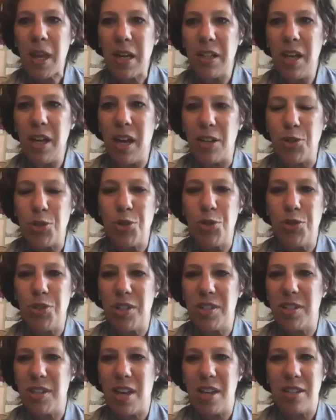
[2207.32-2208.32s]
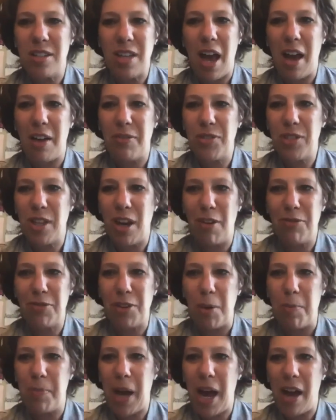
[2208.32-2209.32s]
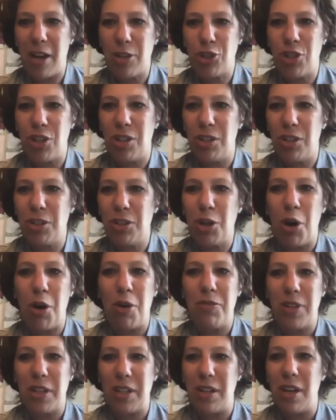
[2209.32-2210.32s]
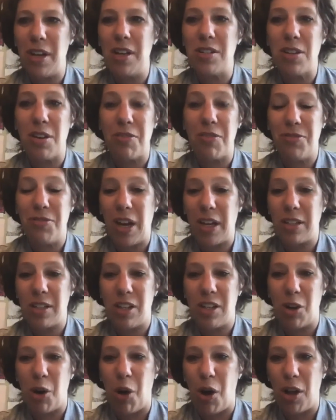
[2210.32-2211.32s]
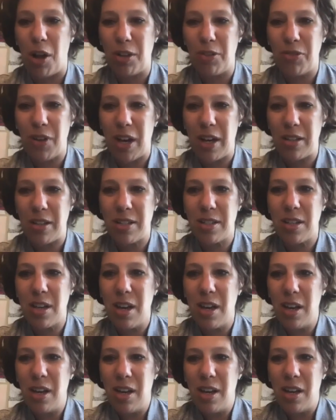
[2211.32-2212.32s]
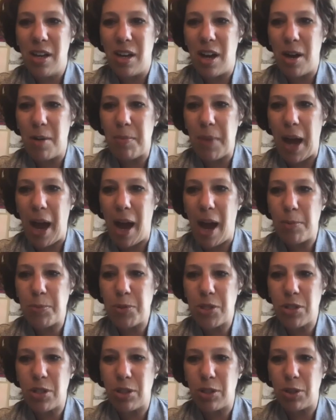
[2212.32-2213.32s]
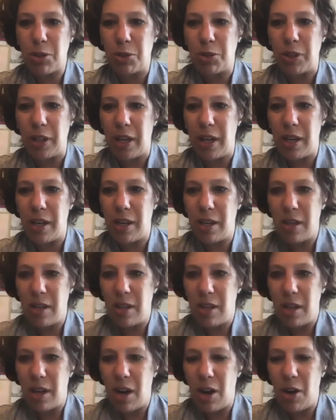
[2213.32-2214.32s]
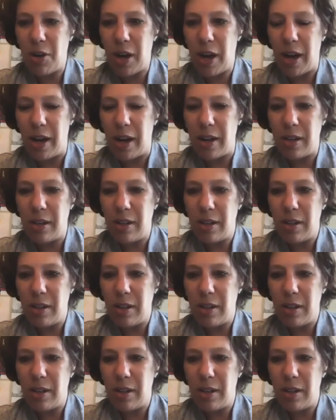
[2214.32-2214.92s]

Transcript: Yes, Susan says, have self compassion. COVID is affecting all of us. Um, absolutely. Okay.